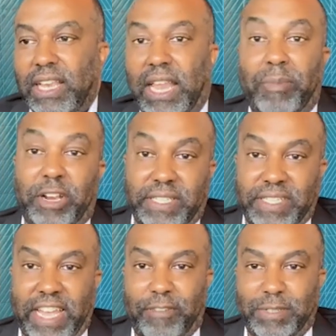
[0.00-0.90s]
Library
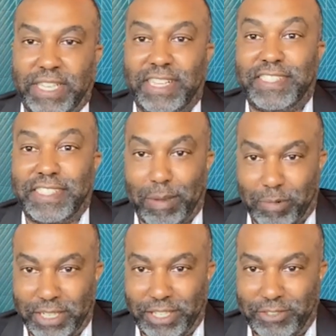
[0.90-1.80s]
staff was in a
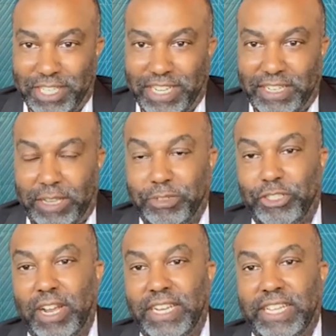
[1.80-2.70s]
separate union, and they were
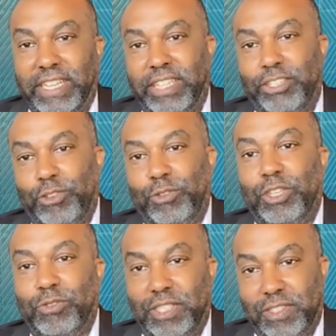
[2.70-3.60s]
trying to get the 2
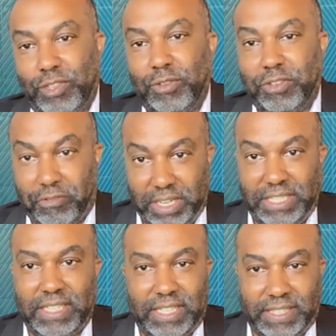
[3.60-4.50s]
unions to agree
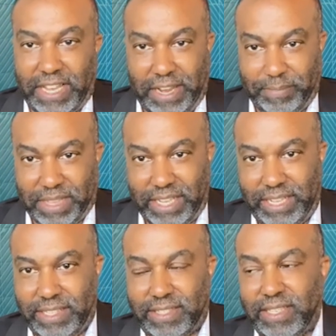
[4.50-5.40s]
to the same
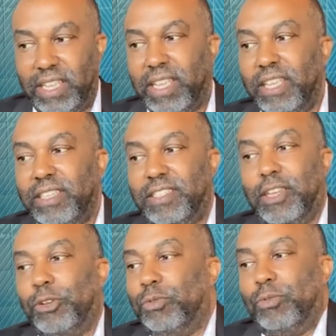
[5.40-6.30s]
things.
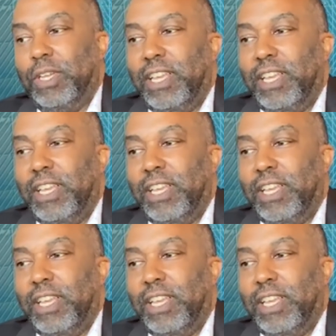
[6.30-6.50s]
So